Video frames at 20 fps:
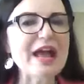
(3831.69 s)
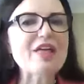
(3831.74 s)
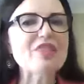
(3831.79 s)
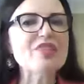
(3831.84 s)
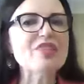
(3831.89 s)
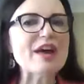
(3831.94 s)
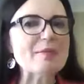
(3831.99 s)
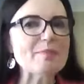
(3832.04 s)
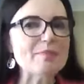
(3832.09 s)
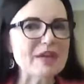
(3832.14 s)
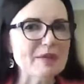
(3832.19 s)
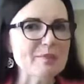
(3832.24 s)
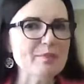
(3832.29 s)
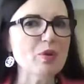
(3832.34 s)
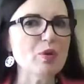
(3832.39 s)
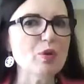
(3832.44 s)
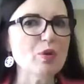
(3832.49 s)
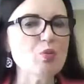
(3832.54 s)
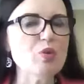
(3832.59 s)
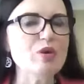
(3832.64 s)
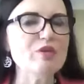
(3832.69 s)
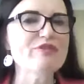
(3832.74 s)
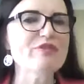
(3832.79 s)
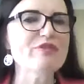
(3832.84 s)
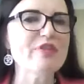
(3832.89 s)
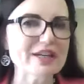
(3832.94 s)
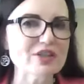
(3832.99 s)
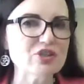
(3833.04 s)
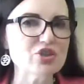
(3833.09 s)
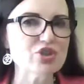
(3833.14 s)
that people will
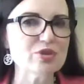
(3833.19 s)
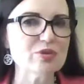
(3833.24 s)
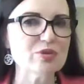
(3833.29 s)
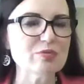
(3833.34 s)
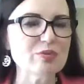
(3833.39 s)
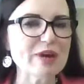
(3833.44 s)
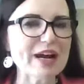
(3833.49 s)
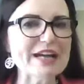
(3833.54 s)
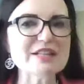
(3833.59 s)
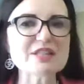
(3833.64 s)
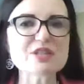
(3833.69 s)
find you, right?